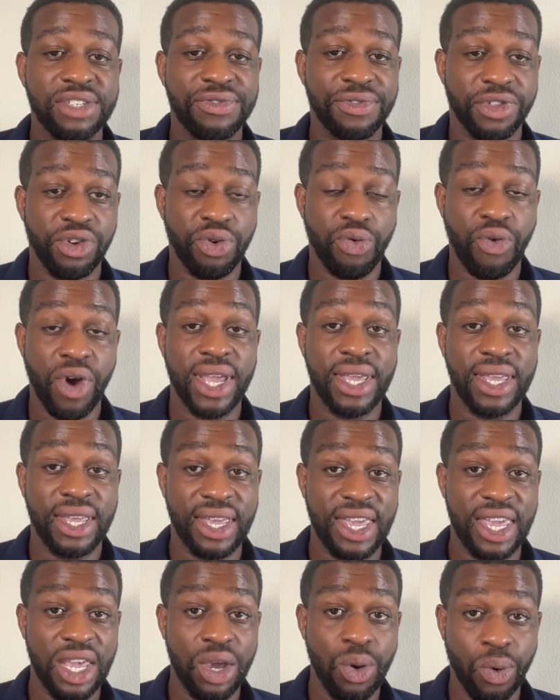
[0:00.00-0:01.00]
for the right
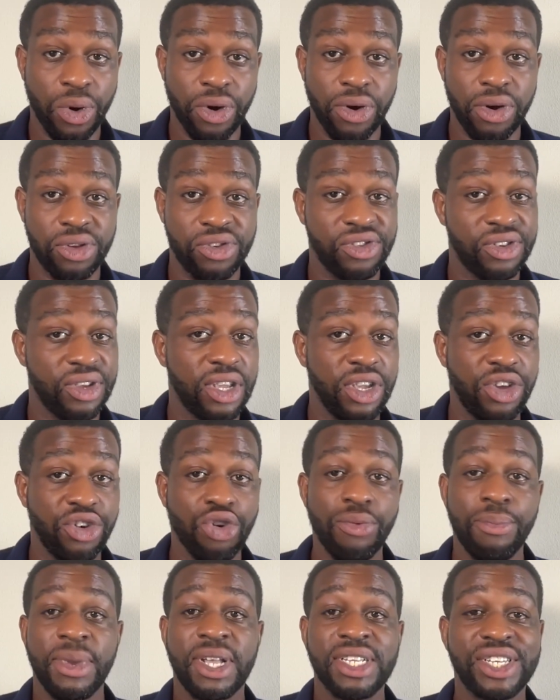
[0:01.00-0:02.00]
keywords,
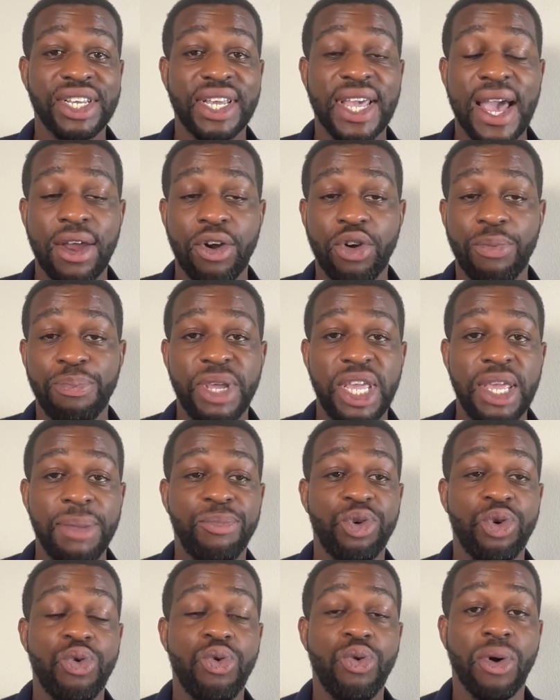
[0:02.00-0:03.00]
you're missing out on
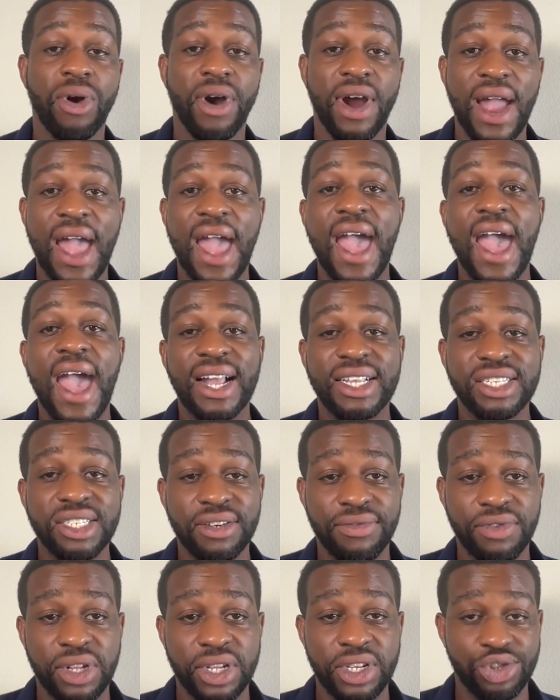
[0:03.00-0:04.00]
people who are
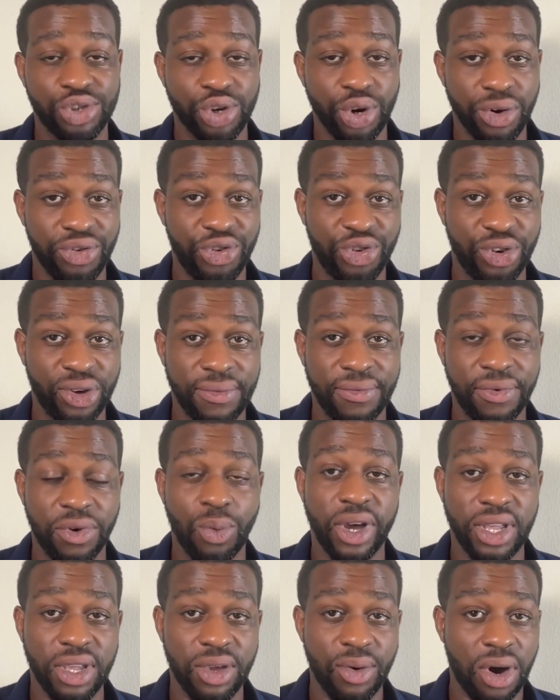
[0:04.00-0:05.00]
actively searching for
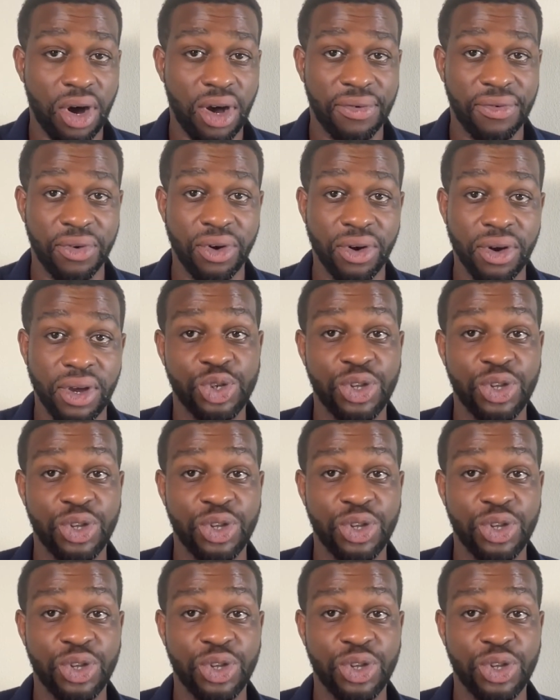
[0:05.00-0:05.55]
what you offer.